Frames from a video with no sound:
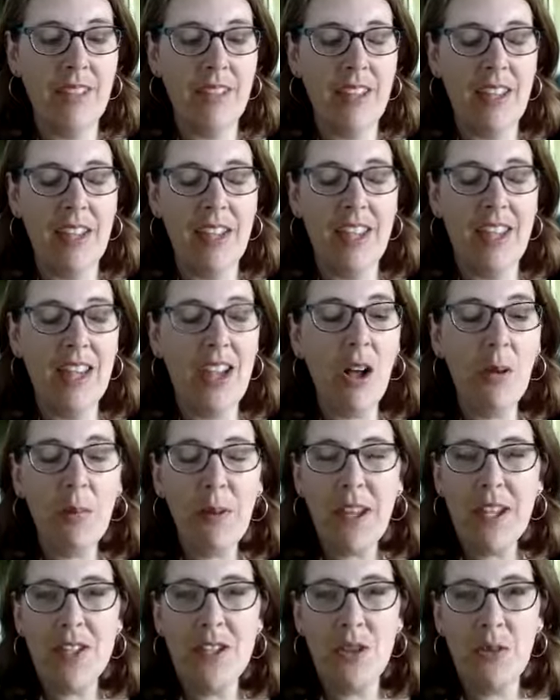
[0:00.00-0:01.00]
it all
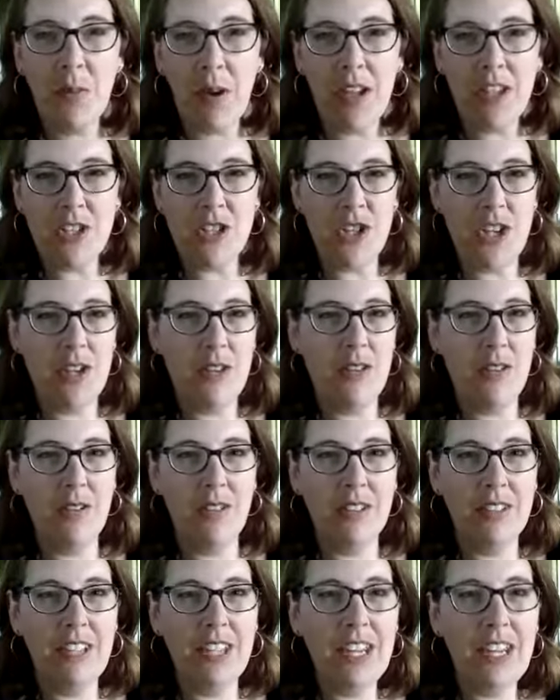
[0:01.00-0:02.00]
being too much, and
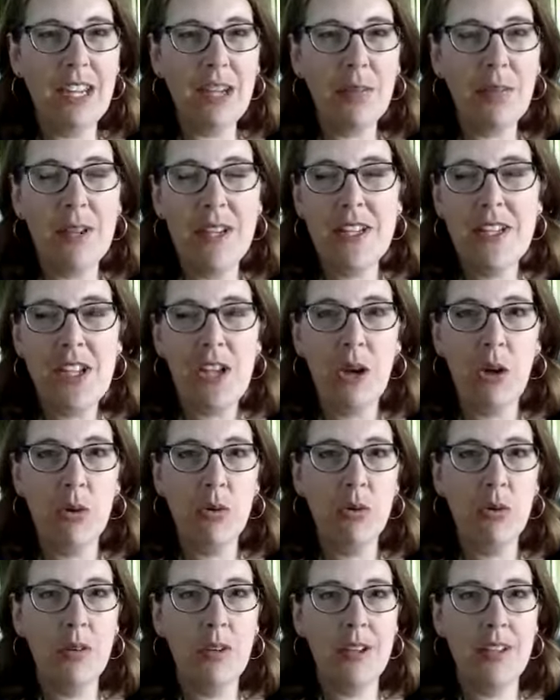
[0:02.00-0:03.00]
leading a
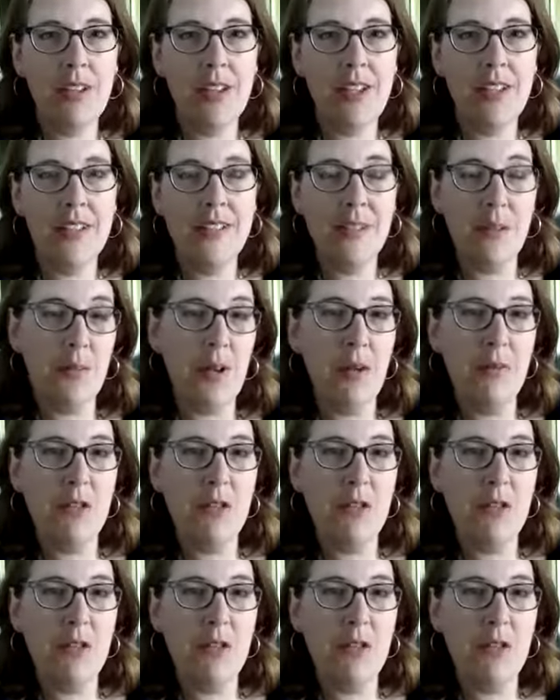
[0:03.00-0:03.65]
PTO is sometimes